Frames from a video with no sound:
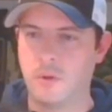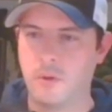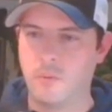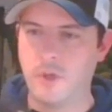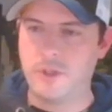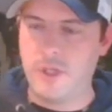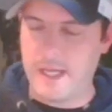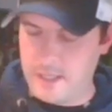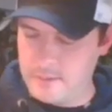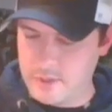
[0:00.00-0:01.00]
What chat
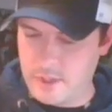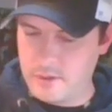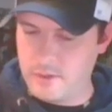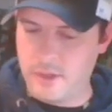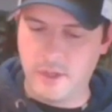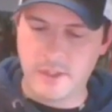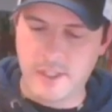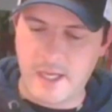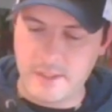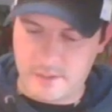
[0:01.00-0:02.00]
games are there? There is
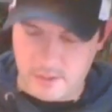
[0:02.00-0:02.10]
Heist.